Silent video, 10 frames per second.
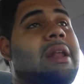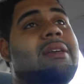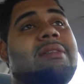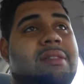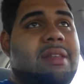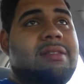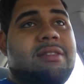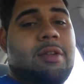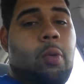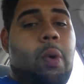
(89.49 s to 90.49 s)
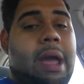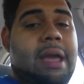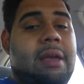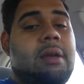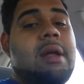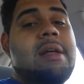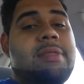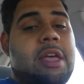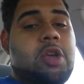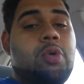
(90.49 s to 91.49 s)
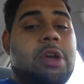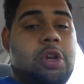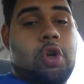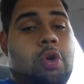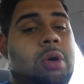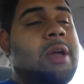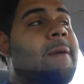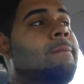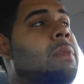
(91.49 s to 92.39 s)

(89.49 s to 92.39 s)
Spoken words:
listen, this is the way that you can do it,